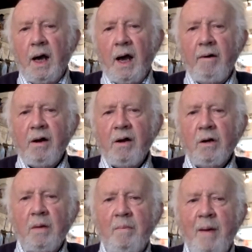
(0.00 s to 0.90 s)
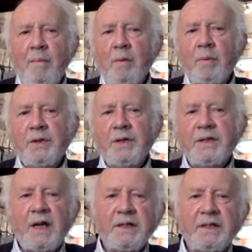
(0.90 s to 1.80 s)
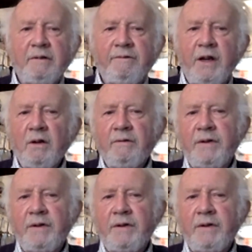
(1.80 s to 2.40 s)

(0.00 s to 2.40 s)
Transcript: I recall a memorable disaster field